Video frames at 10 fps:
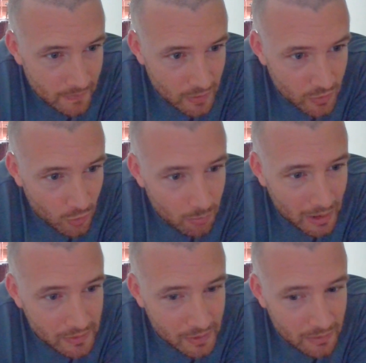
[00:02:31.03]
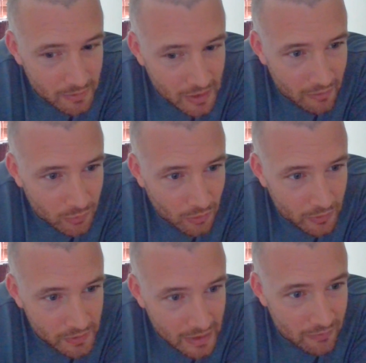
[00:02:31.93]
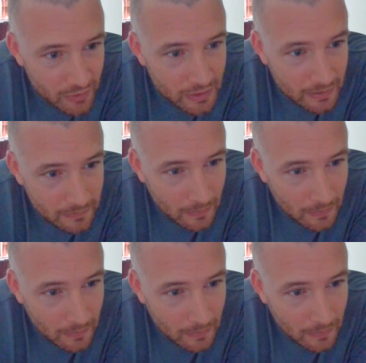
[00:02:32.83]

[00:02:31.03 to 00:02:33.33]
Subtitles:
It's so bad seeing Savile on a TV